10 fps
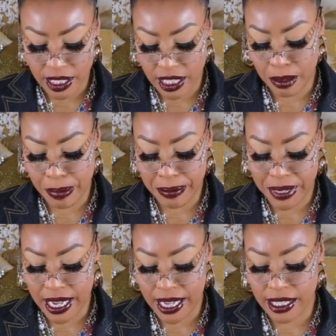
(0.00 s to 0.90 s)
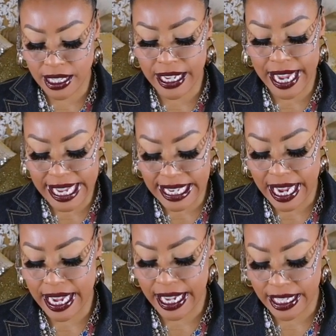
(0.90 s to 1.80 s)
These are peptide C
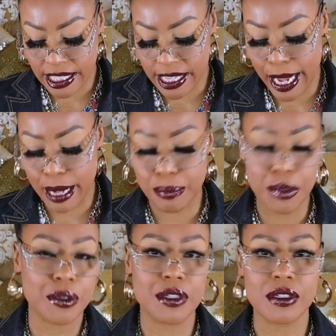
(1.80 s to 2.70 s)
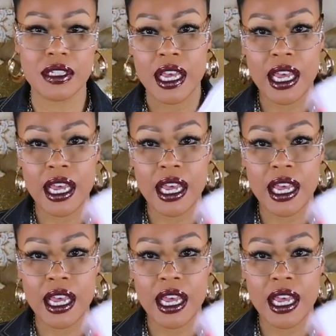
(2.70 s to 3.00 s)
anti-aging ampules.